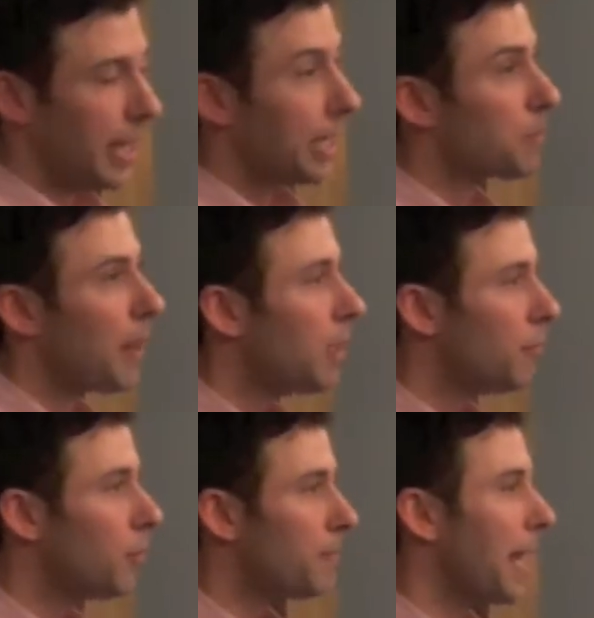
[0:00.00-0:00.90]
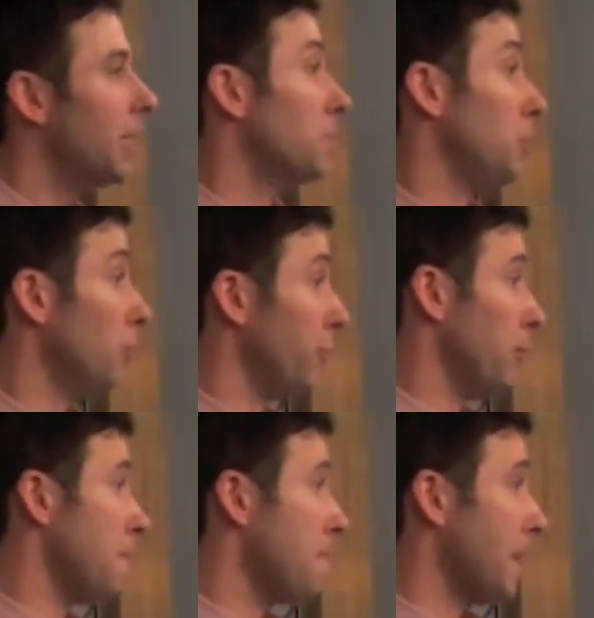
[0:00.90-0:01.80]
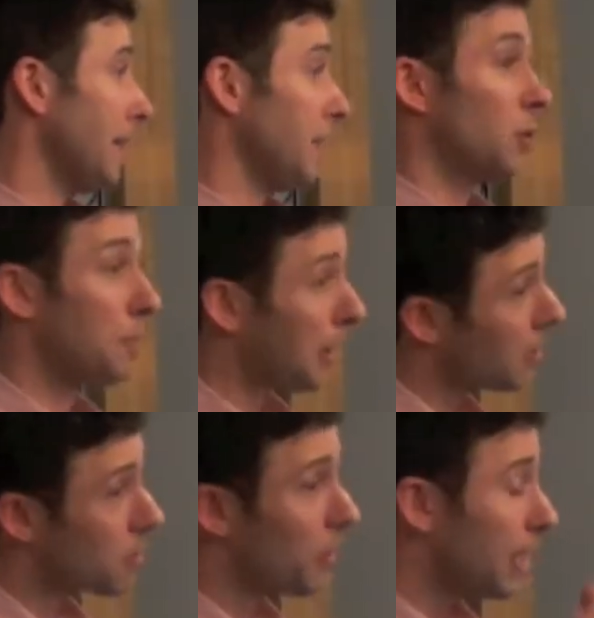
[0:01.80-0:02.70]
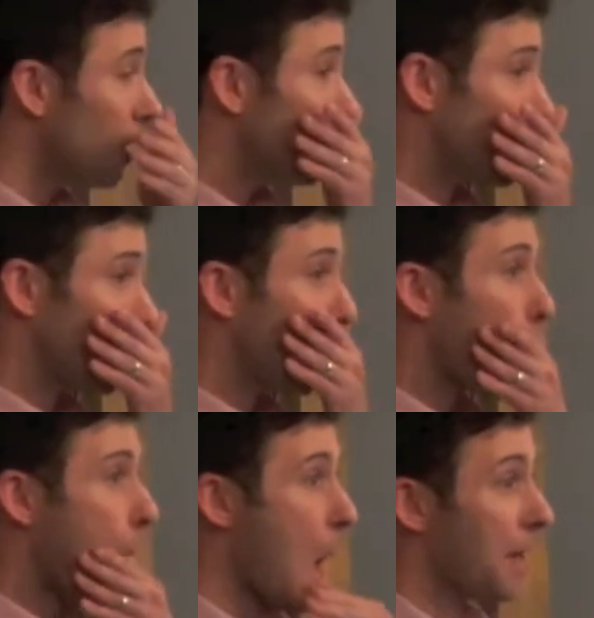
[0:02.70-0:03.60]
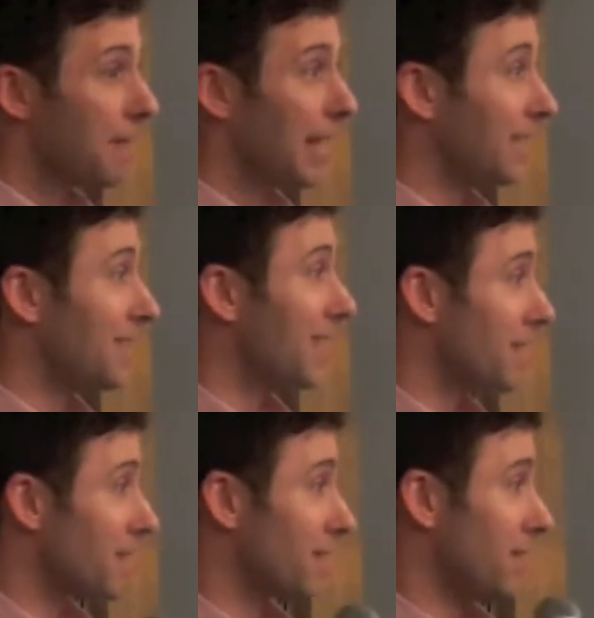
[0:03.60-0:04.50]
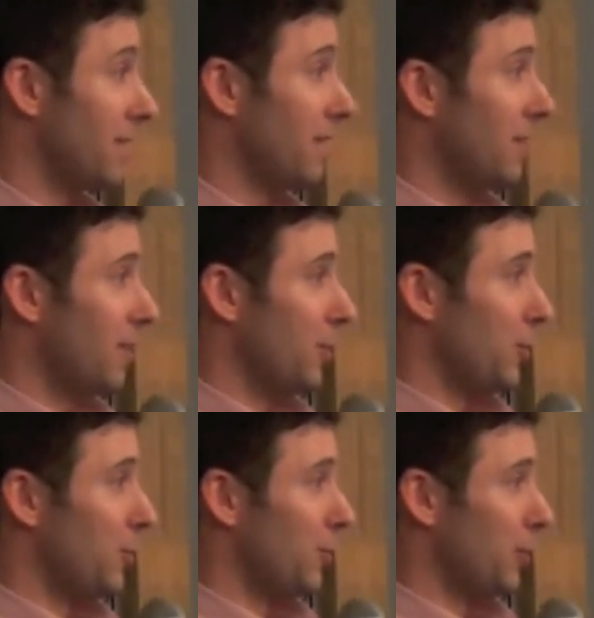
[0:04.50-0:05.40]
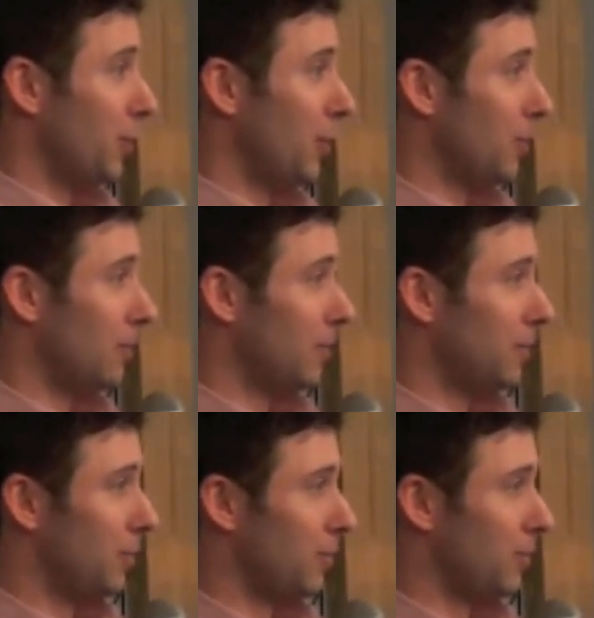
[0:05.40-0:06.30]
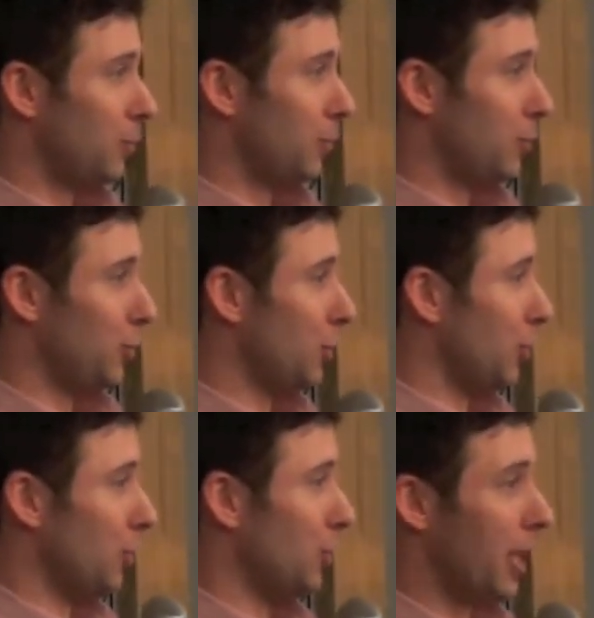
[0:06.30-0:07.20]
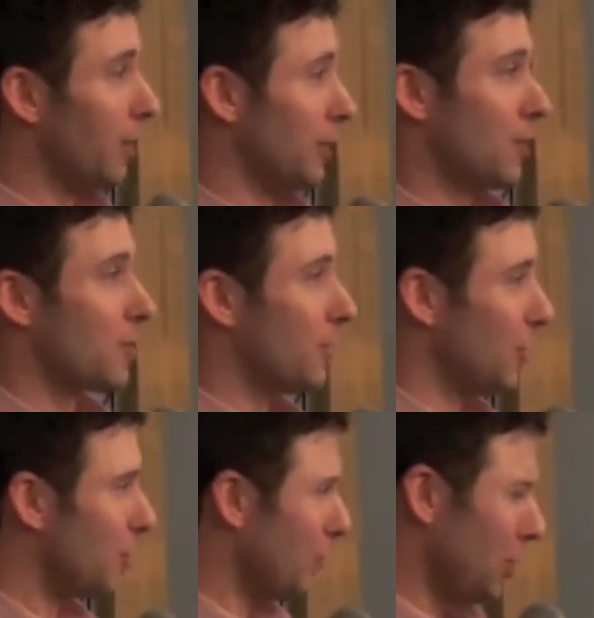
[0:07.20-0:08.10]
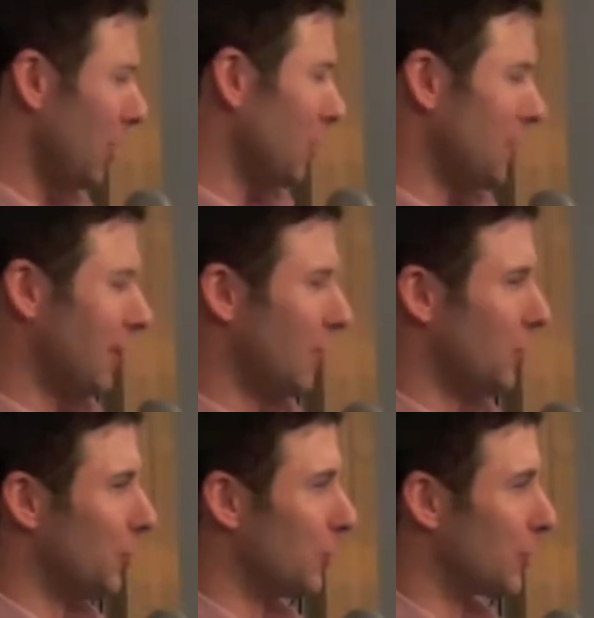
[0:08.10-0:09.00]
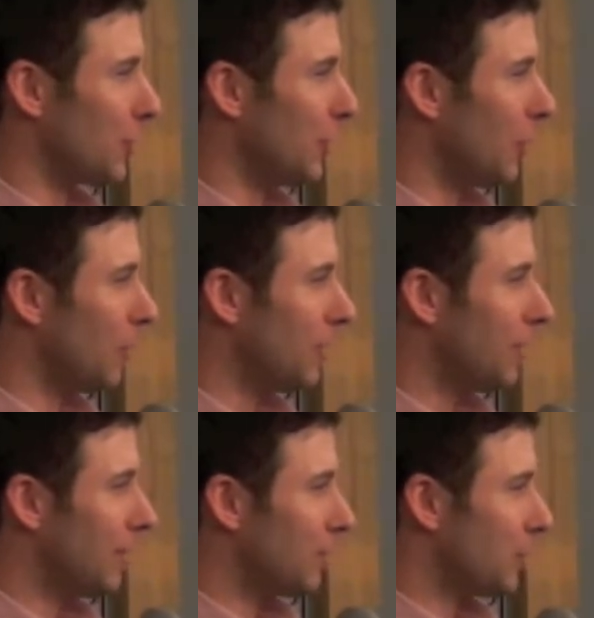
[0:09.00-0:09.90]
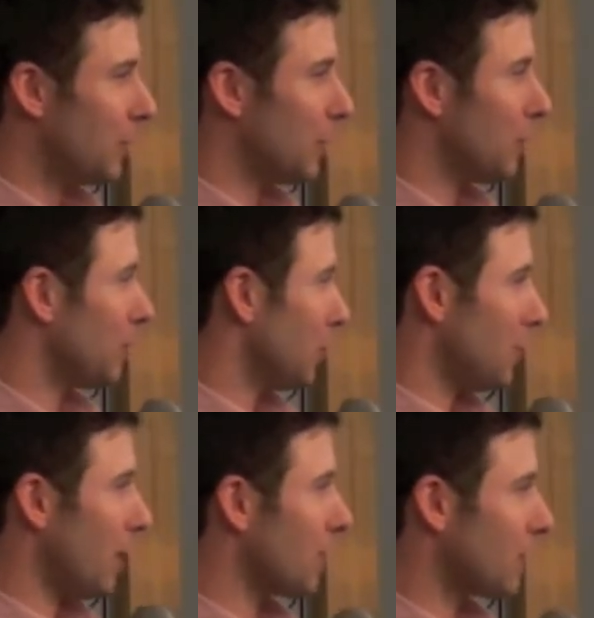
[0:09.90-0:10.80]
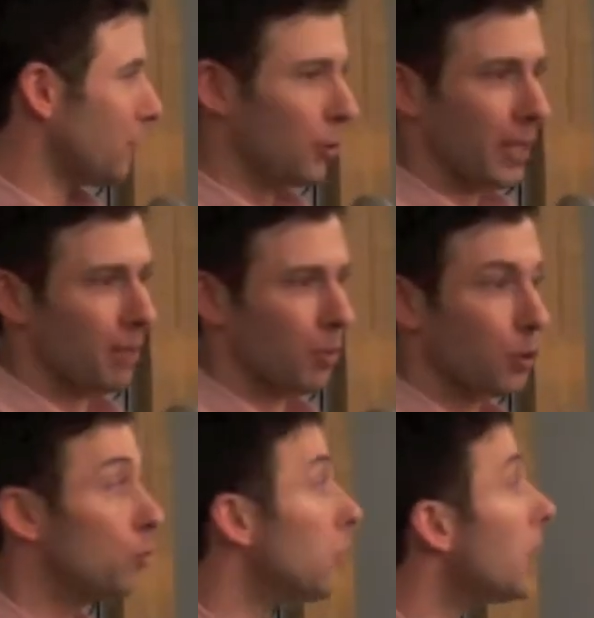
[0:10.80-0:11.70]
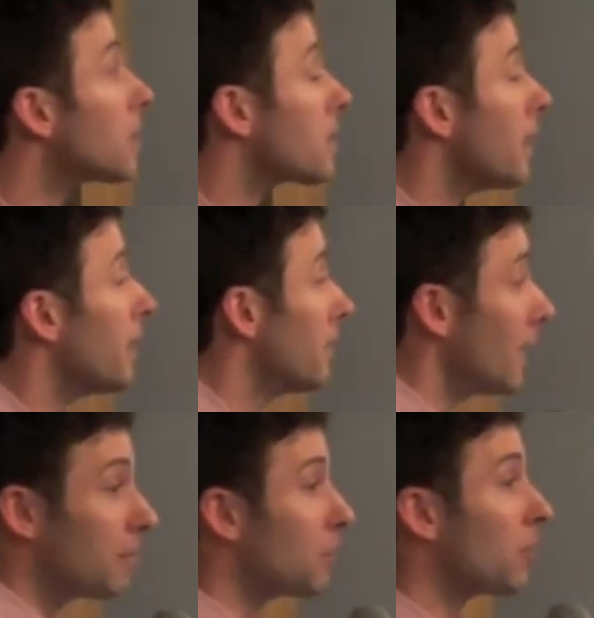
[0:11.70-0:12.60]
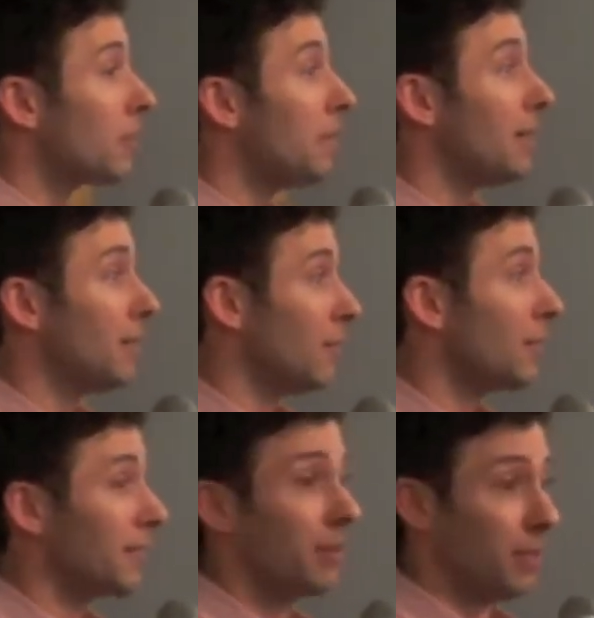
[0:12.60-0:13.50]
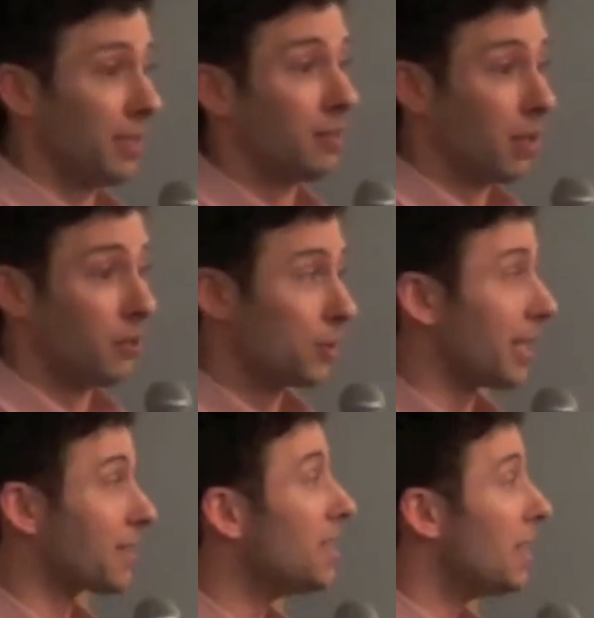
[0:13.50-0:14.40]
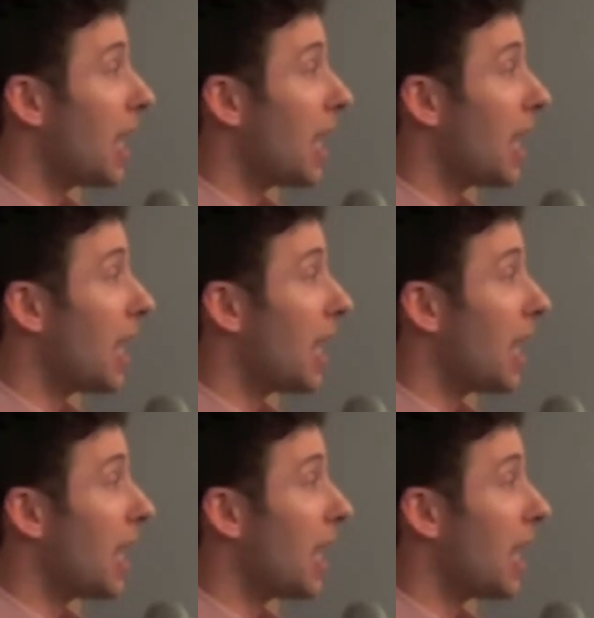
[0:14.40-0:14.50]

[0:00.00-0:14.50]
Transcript: It's painful and it's beautiful. There's peace when He comes to you and He says, you know, you're, you're jealous. You know, you have jealousy issues. You know, you're, you're, you're jealous of your neighbor. You lust. Not, I'm talking about a lusting of the other, other sex.